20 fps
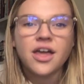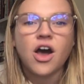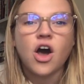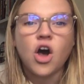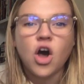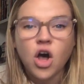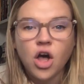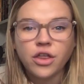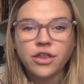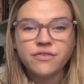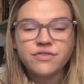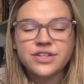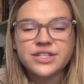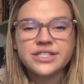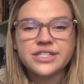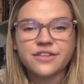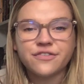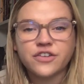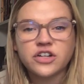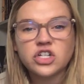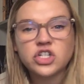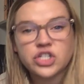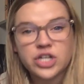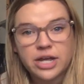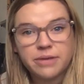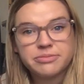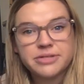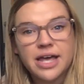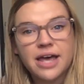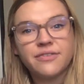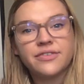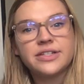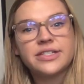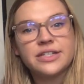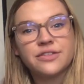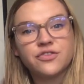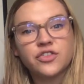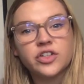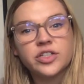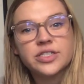All of these different shapes have a
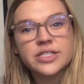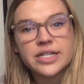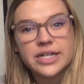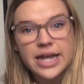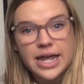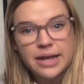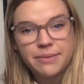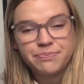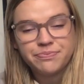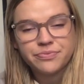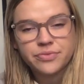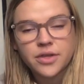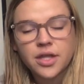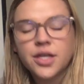different name.